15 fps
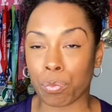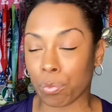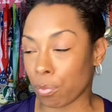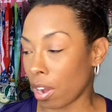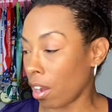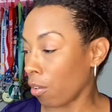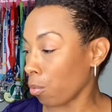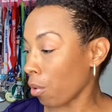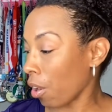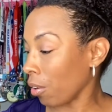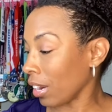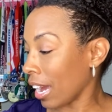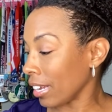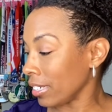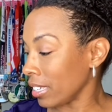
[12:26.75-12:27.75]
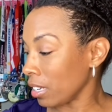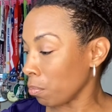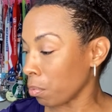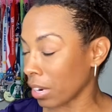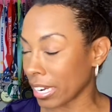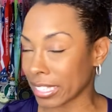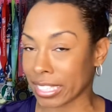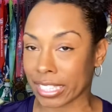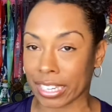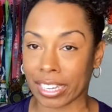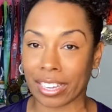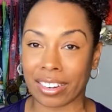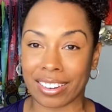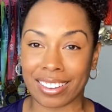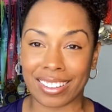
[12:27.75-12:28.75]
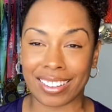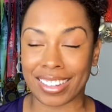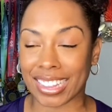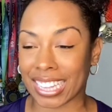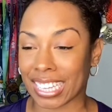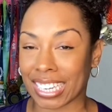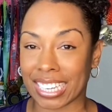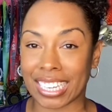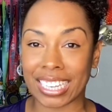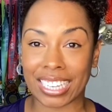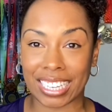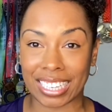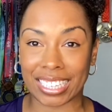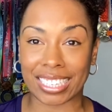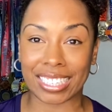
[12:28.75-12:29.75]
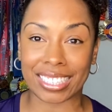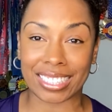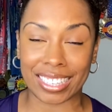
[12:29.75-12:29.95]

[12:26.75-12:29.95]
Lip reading: RoadID bracelet, and the link is